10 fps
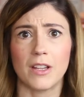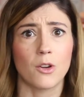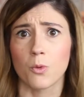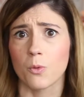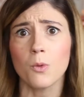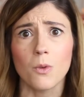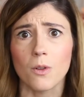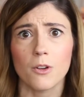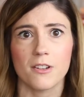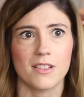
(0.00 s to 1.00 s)

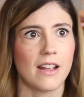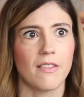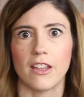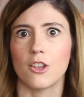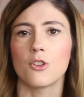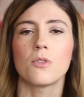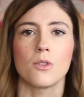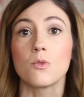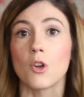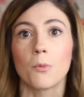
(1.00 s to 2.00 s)
cruel or say like
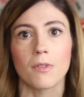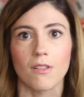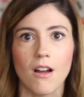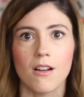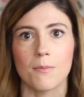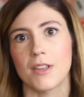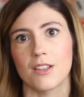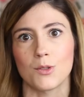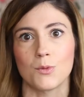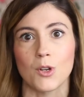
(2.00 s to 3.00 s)
you don't belong
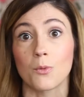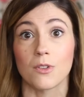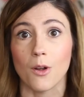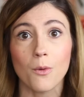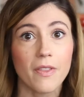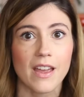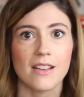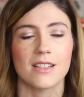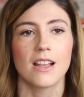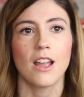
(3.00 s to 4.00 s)
because you don't know
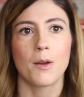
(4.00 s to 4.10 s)
this,